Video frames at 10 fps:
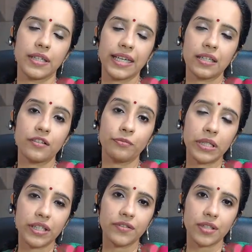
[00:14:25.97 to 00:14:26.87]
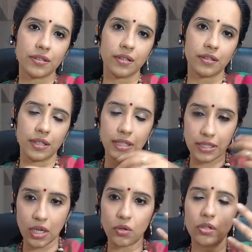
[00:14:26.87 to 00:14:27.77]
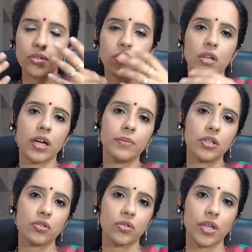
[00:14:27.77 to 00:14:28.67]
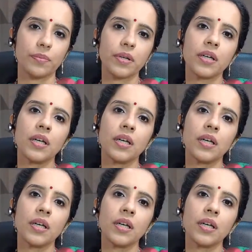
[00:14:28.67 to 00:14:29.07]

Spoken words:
negative beliefs, etc. That's how also your karma shows up.